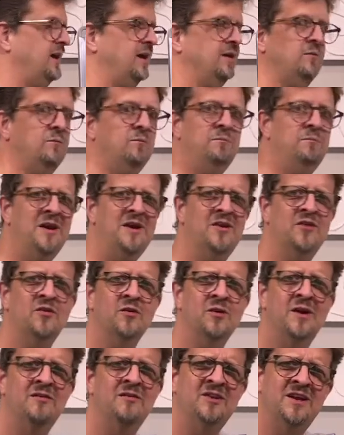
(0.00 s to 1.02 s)
and making
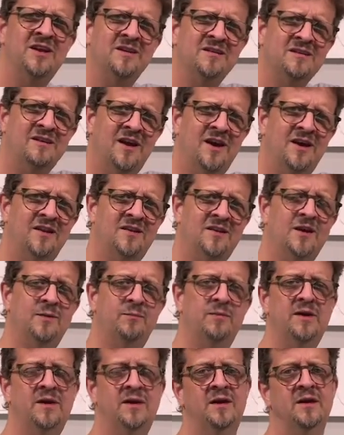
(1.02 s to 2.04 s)
sure everything is lined
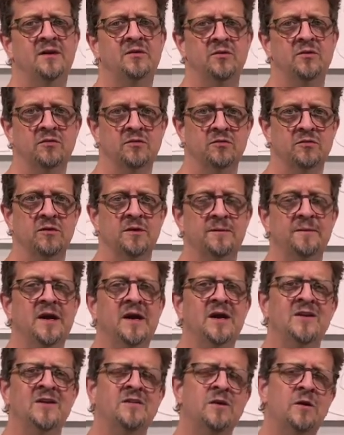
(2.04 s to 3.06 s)
up and congruent.
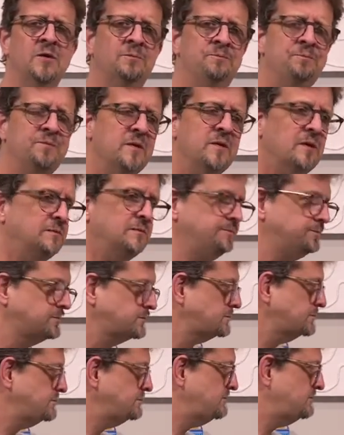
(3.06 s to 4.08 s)
So,
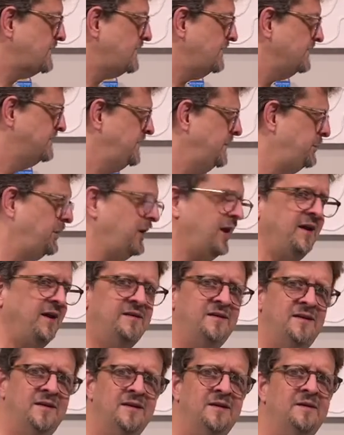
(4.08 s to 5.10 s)
simple
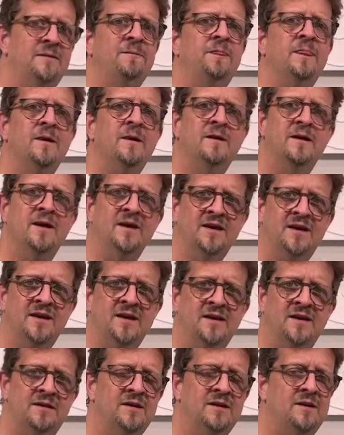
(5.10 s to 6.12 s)
idea.
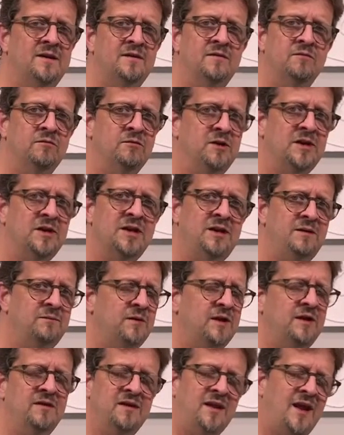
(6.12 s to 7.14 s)
Again,
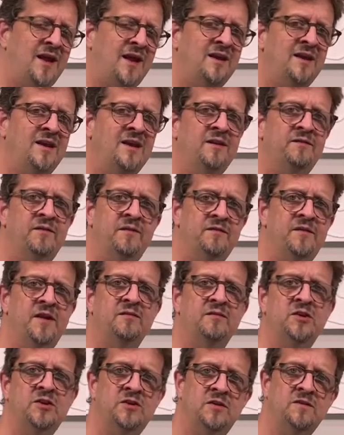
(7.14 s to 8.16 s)
really enlightening if you've
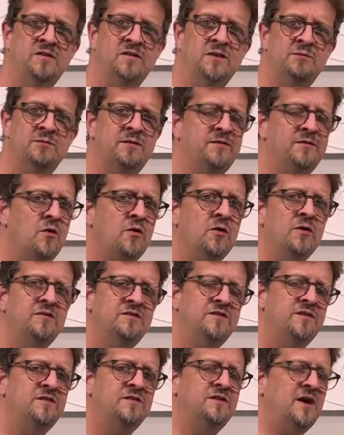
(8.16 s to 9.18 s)
never used this before.
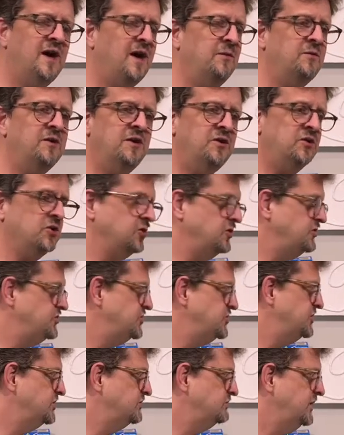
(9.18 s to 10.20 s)
Just I would
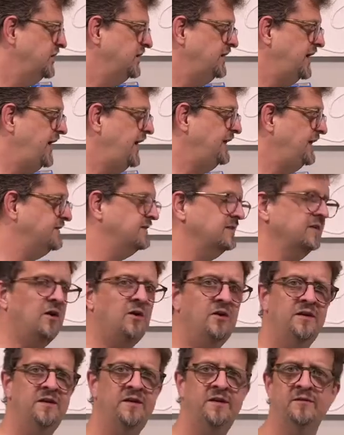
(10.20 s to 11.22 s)
encourage you to ask
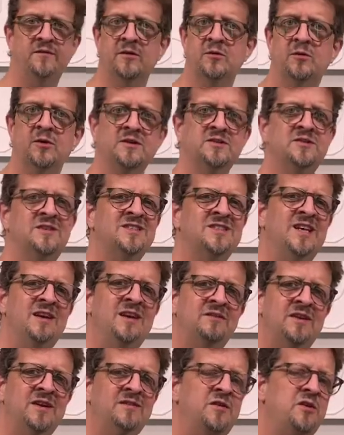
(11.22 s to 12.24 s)
all the different questions.
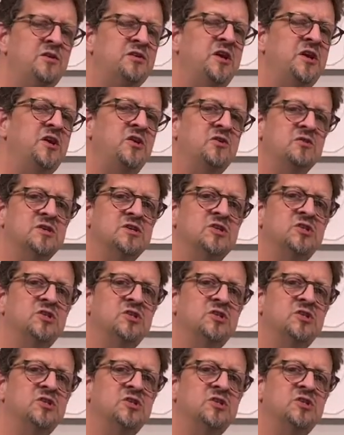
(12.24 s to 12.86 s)
Even if you think you're